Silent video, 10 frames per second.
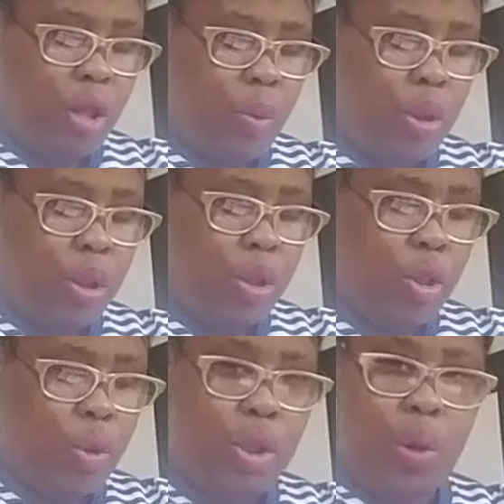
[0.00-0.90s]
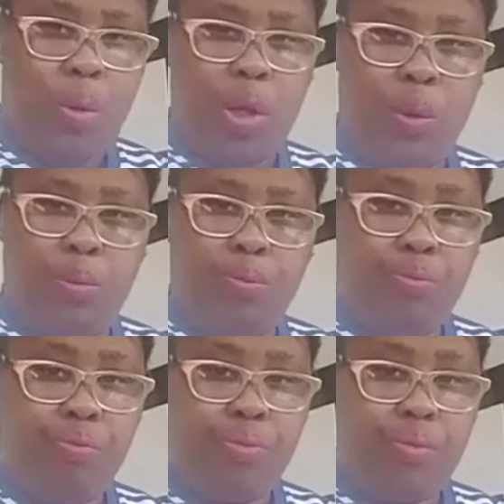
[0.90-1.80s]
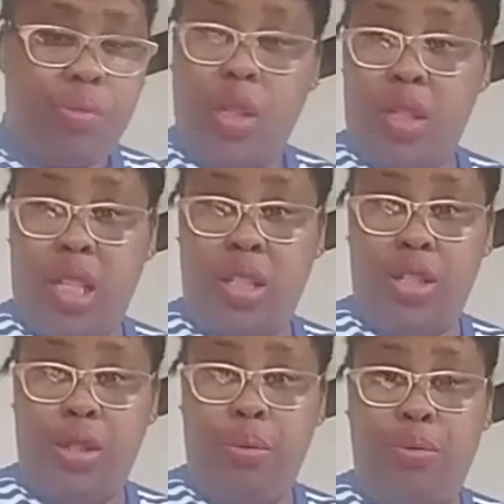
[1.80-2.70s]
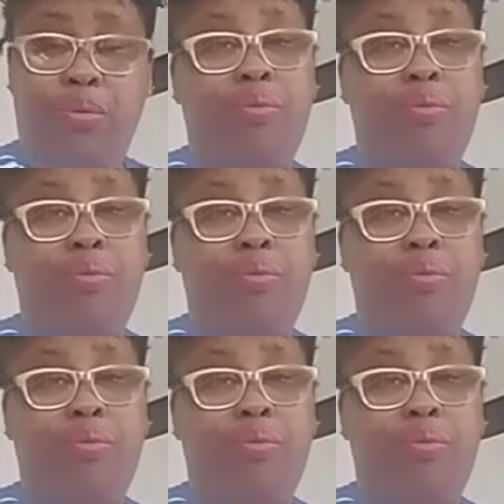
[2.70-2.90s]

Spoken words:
really want to do is go home. Is that you?